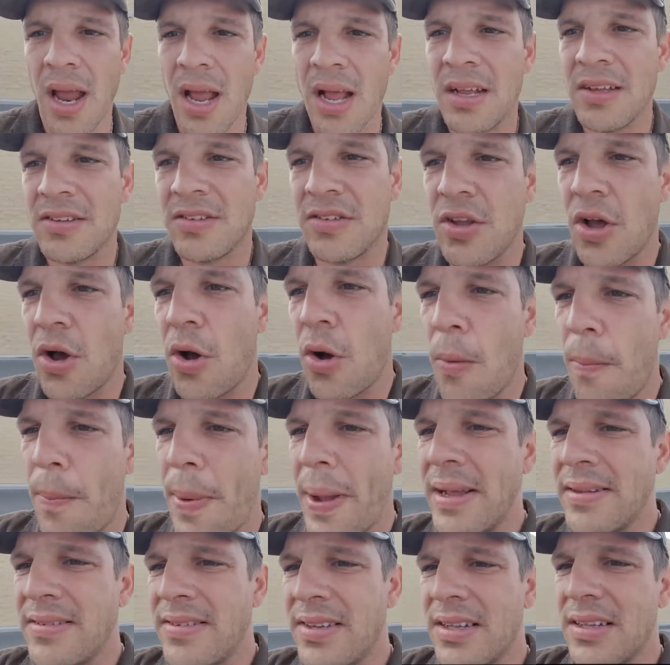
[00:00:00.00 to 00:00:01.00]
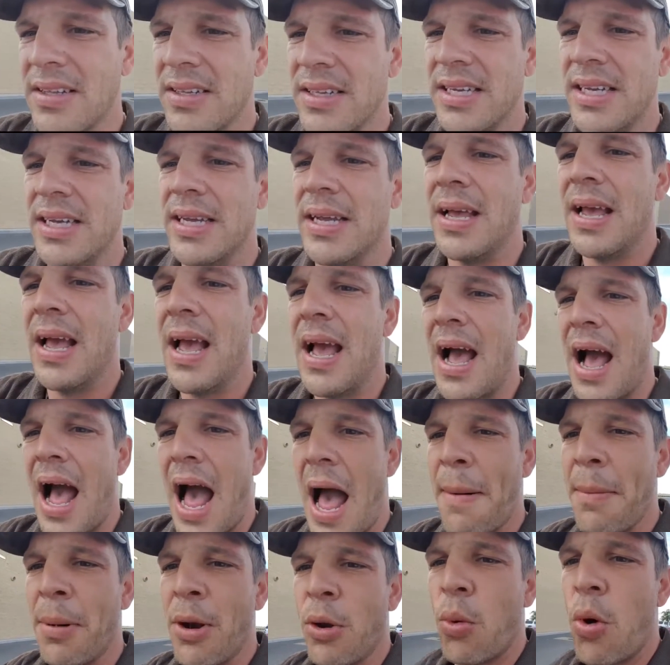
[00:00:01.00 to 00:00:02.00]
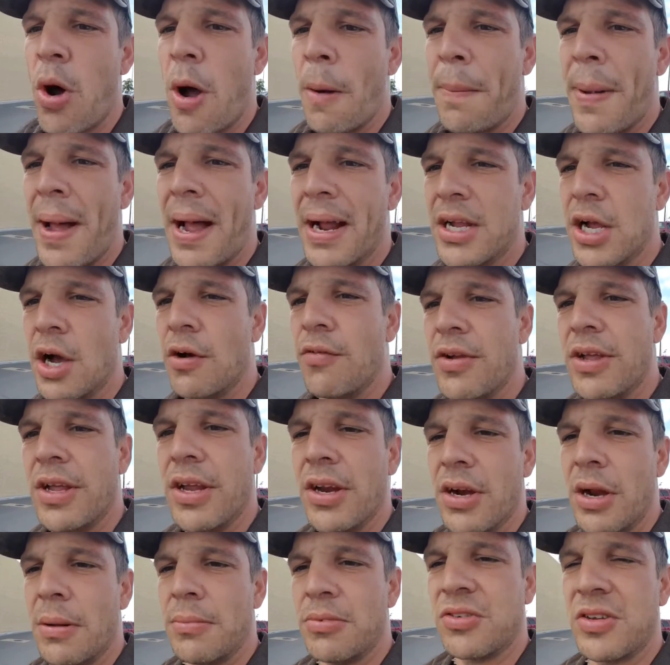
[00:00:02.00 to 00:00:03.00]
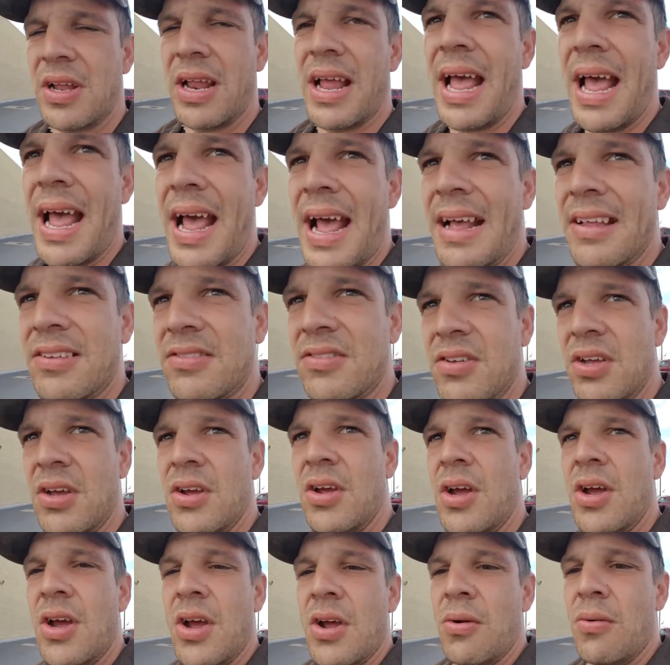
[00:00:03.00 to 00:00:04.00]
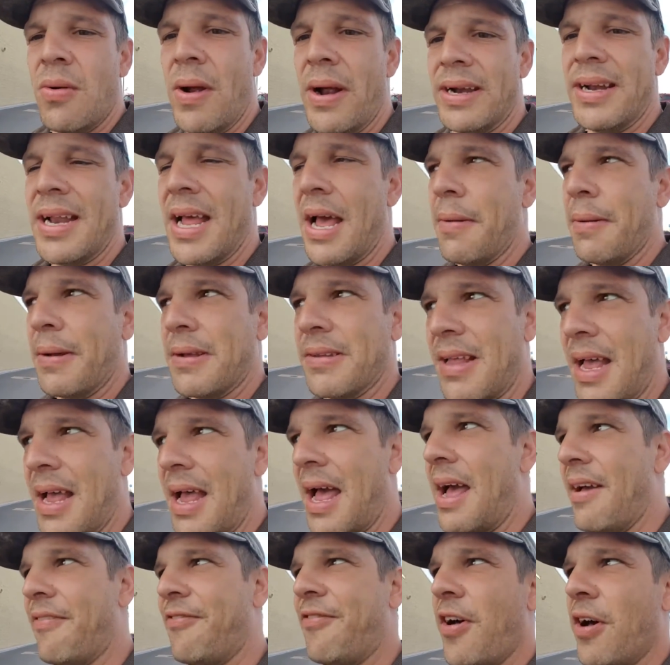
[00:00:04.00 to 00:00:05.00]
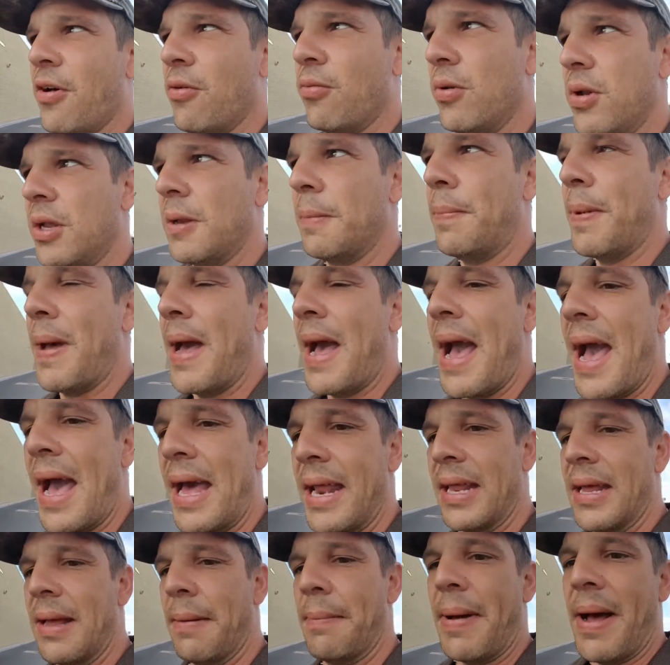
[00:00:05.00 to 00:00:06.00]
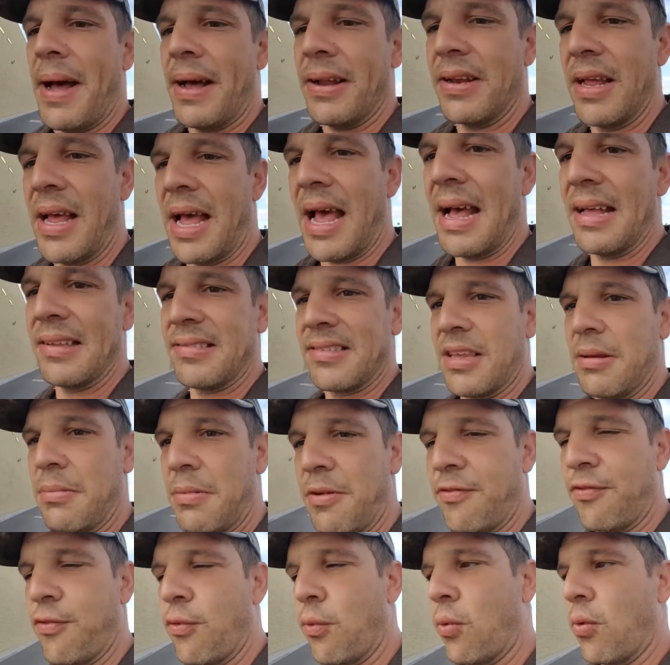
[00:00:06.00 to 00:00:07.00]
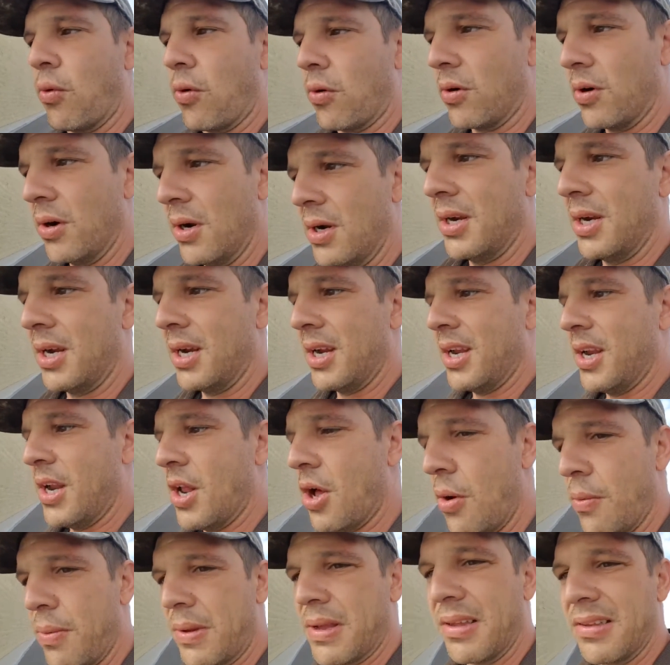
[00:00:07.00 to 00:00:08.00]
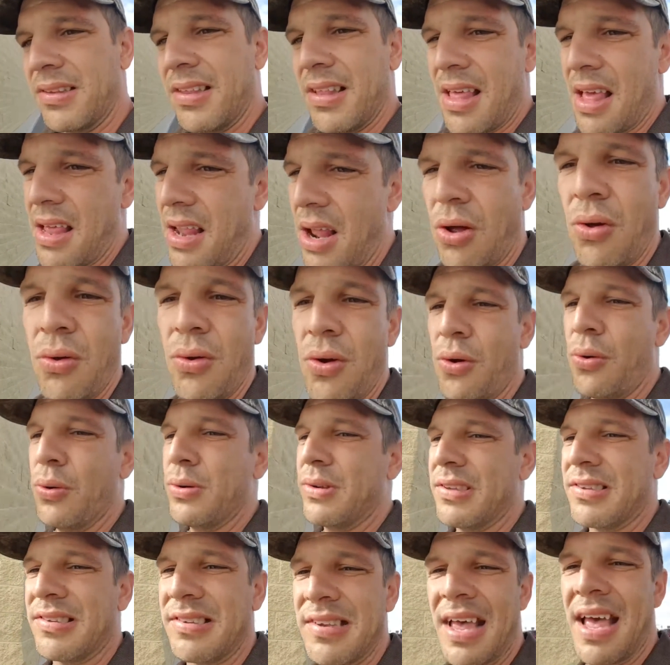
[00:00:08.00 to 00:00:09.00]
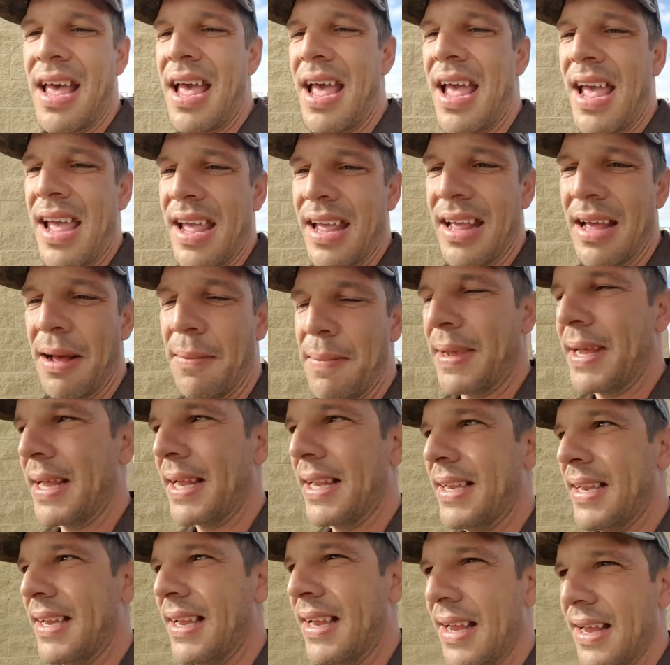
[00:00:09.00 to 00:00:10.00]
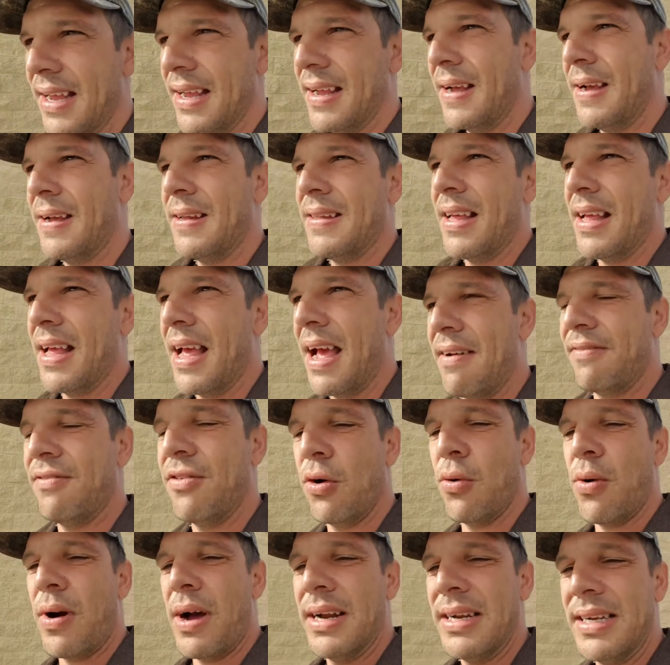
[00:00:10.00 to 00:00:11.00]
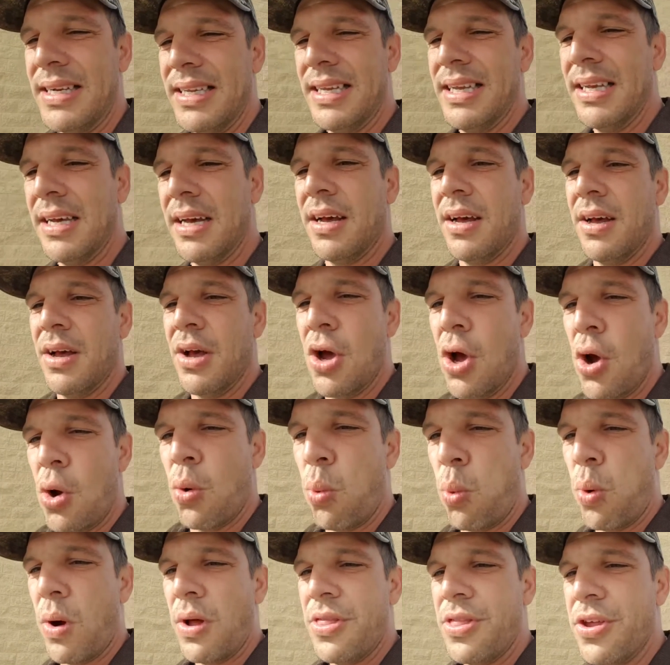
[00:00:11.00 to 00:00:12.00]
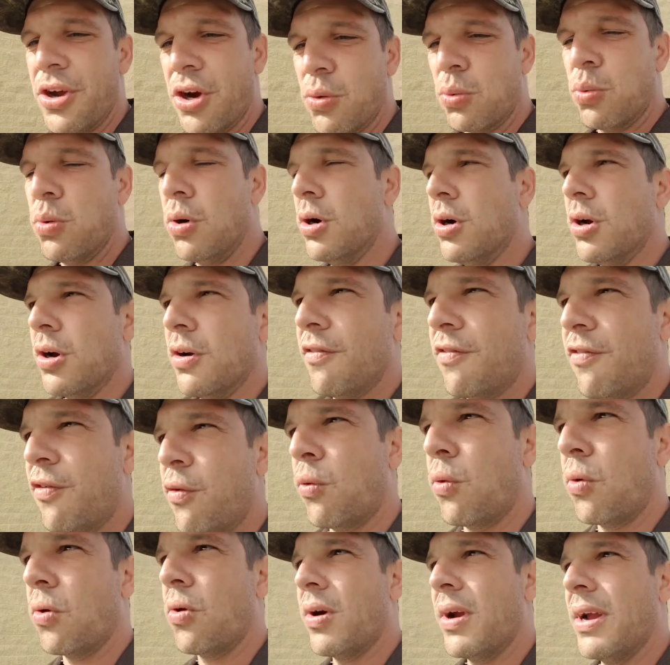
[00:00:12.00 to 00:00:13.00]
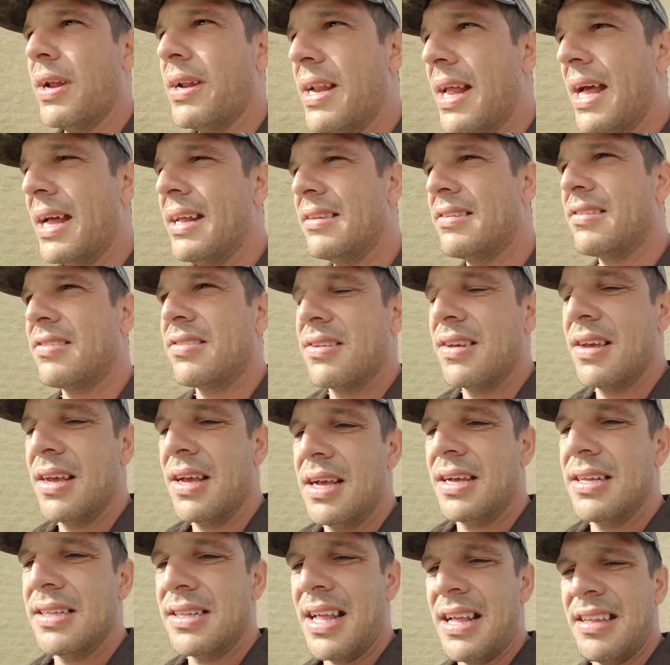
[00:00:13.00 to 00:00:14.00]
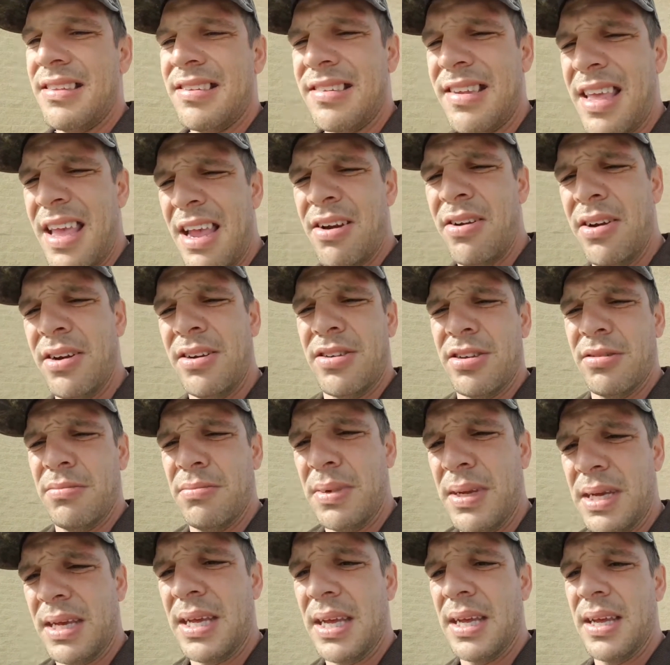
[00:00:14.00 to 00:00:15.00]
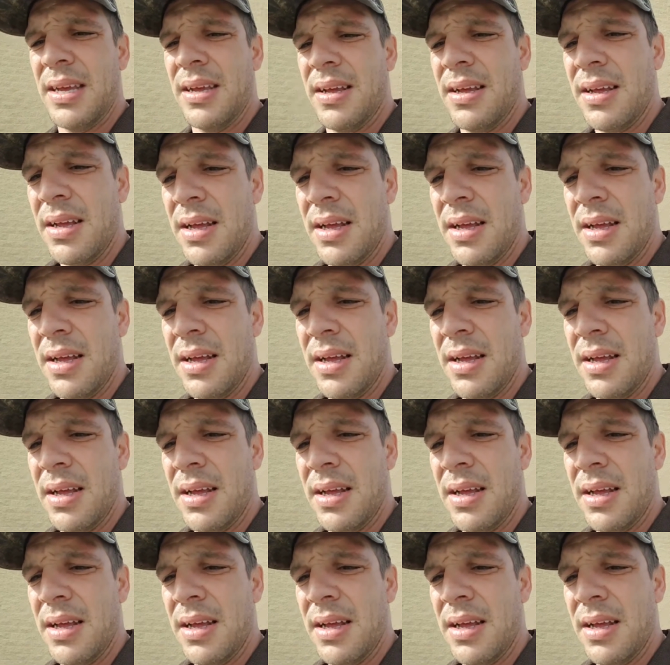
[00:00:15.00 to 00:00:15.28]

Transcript: So basically, I'm going to walk back over here. I'm just going to ask right now because I, I, felt really bad about asking before, you know, because they don't know what to say. I mean, they have no idea what they're working for, and that's that's scary to me.